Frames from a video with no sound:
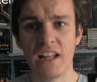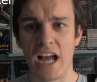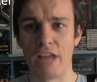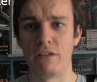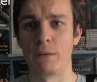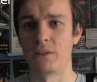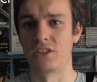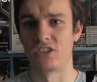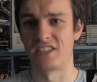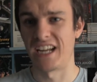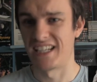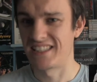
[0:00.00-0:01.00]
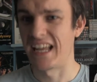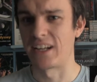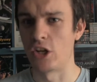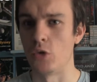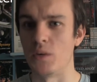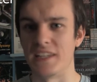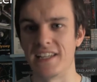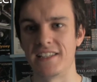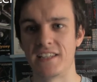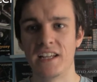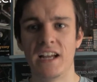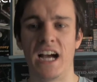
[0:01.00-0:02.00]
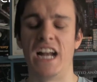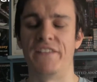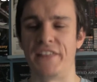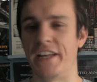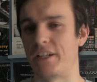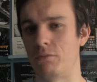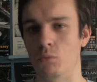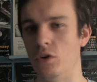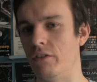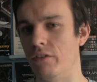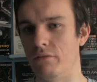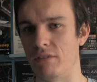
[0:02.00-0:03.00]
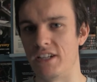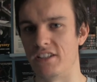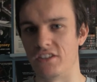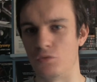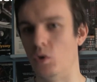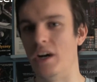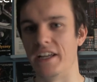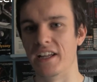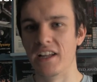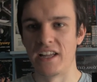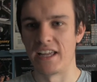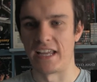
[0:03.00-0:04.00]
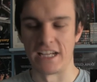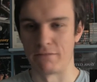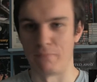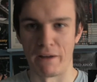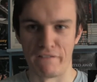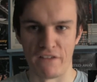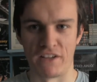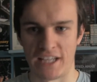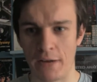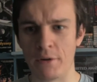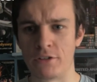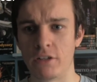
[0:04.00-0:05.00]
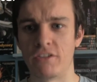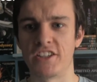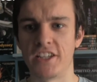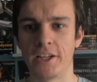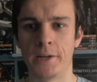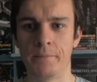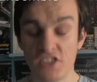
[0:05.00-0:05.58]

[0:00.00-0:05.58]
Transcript: I really want to just dissect who he is, and I think that's one of the reasons why he's my favourite character of the year.